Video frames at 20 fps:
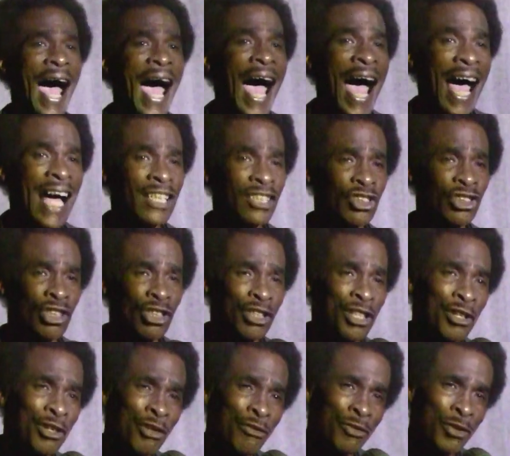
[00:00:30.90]
I still
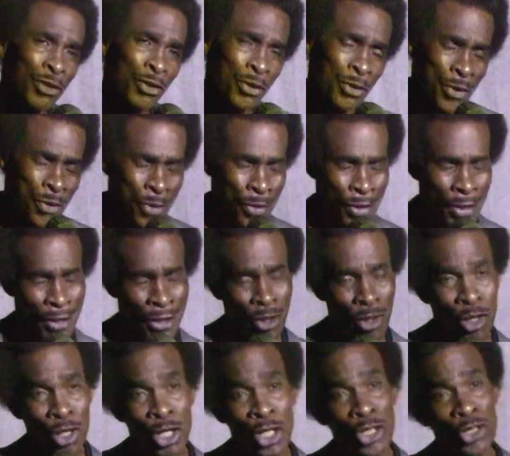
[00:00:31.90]
love you.
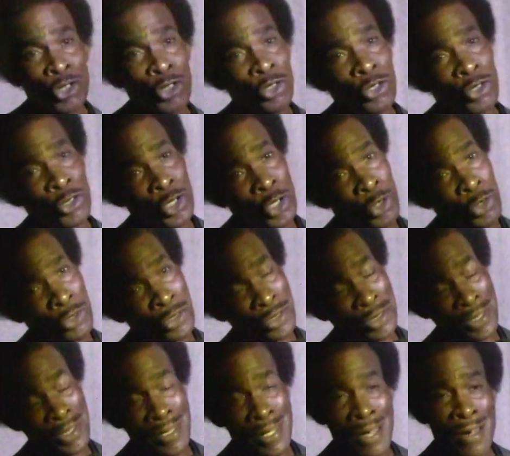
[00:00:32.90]
You used
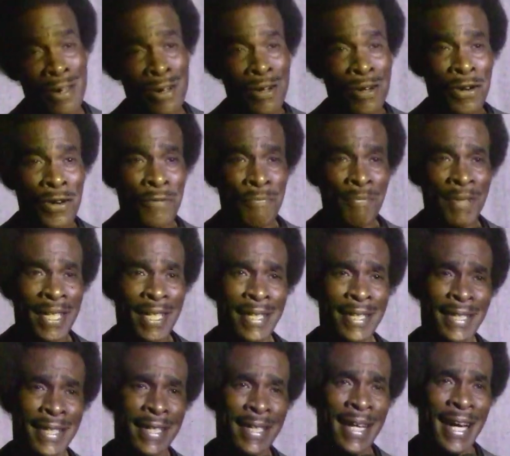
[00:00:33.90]
to love
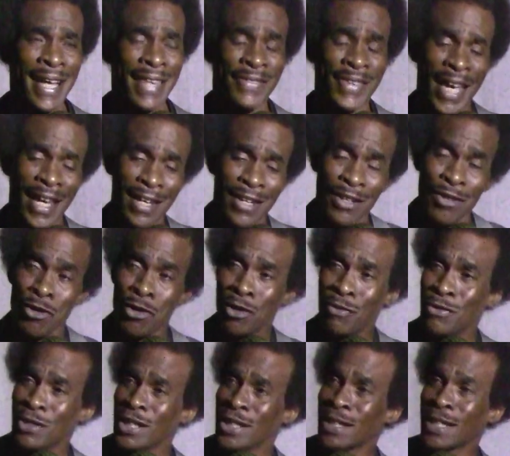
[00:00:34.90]
me. That
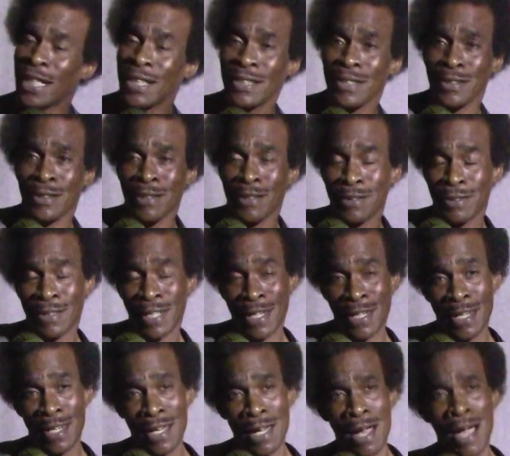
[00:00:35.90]
love was
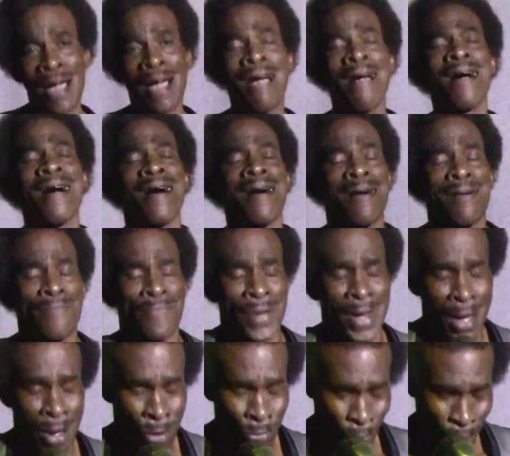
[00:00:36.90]
yesterday. I'm
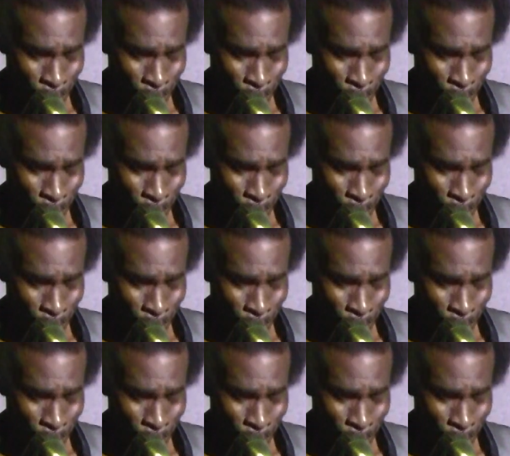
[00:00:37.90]
now